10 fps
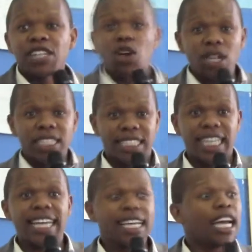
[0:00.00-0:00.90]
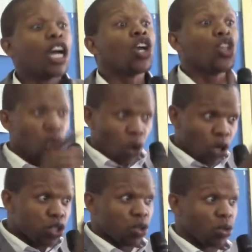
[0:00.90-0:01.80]
God is saying, you
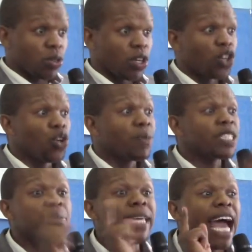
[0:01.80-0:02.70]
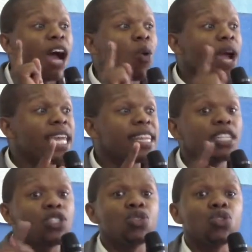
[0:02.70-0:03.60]
also, you must be aware
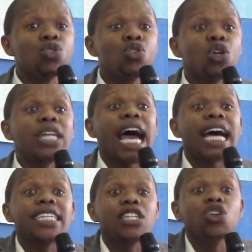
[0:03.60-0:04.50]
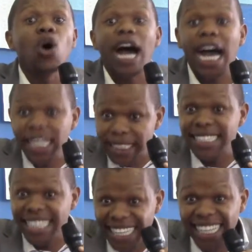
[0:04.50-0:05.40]
that you do not harden your hearts.
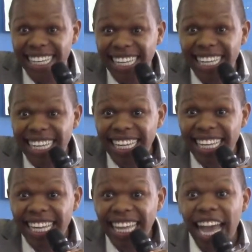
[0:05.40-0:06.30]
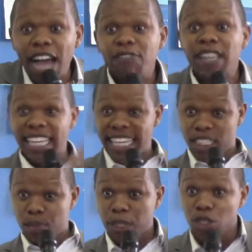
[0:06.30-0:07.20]
Ne? After he
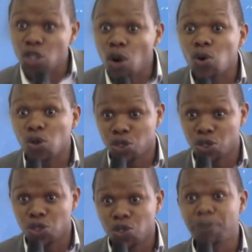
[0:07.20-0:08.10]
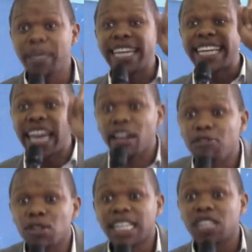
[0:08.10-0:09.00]
has been so good to you, be
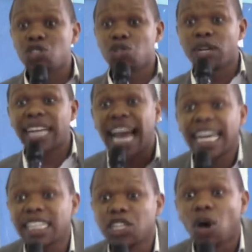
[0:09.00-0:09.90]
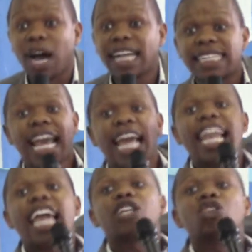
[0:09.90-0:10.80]
careful that you don't harden your heart
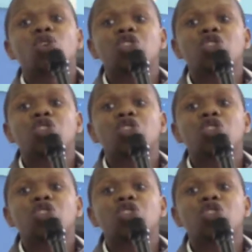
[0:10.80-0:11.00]
like those